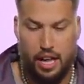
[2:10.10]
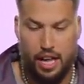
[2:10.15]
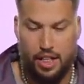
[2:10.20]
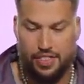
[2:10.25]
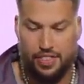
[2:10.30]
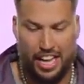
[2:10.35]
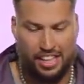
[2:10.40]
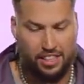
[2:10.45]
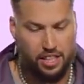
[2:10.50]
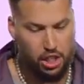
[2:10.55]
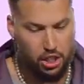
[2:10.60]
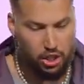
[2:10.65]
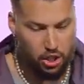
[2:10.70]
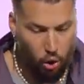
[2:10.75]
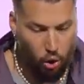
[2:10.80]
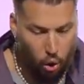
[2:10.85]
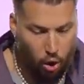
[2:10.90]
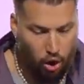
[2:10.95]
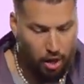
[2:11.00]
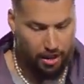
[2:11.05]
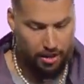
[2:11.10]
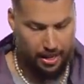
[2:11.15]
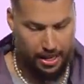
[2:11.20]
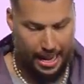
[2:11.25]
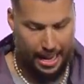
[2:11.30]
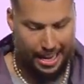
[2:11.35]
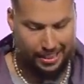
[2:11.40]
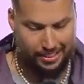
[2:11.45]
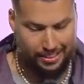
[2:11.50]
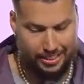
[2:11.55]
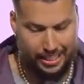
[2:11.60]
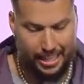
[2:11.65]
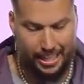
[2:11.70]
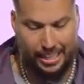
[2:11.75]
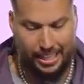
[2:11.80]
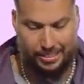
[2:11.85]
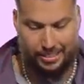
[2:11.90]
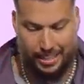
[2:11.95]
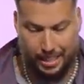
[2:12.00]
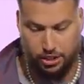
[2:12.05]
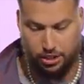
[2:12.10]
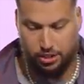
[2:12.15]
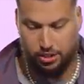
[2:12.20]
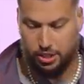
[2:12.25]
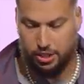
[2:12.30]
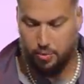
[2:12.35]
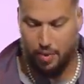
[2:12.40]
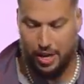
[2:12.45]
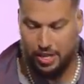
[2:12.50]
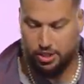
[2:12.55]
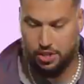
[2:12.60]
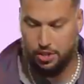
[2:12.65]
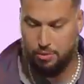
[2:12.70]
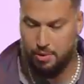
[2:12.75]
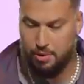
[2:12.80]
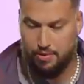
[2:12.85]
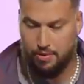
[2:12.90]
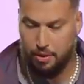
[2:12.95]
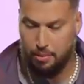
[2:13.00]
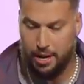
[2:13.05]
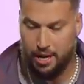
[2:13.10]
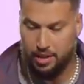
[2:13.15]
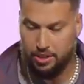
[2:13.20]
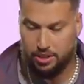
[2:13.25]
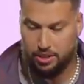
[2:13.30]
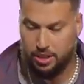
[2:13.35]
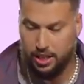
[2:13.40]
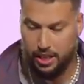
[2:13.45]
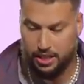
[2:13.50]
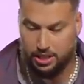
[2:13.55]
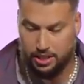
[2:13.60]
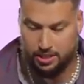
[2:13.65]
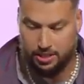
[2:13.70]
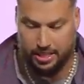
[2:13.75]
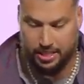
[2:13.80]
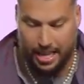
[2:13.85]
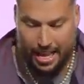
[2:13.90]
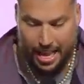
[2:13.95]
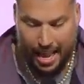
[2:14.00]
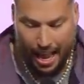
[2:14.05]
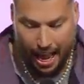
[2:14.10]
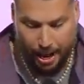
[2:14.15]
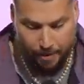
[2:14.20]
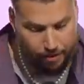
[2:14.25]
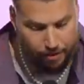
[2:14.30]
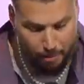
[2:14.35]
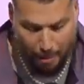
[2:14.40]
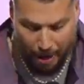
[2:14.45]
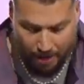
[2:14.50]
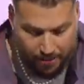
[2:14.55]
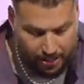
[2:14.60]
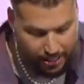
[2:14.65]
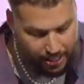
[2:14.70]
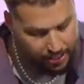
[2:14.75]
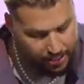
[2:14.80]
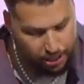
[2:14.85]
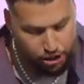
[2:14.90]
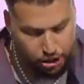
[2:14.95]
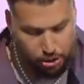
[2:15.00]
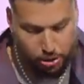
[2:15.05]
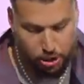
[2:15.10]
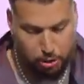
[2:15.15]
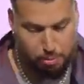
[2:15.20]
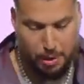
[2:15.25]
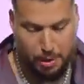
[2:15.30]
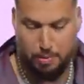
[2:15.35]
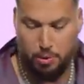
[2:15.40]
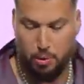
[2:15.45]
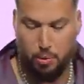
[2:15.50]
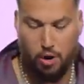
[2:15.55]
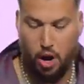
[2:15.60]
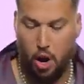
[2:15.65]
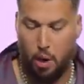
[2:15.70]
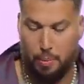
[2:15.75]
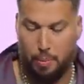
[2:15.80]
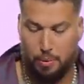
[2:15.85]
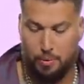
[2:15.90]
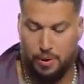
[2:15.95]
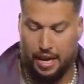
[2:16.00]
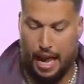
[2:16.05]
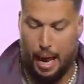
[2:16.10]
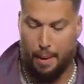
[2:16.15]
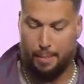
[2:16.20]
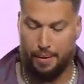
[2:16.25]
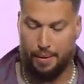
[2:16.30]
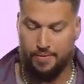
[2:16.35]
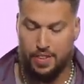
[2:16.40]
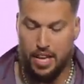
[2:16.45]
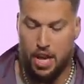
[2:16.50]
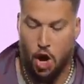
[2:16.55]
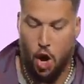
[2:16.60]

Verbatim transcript: That the Lord has sent his angel and rescued me from Herod's clutches and from everything the Jewish people were hoping would happen.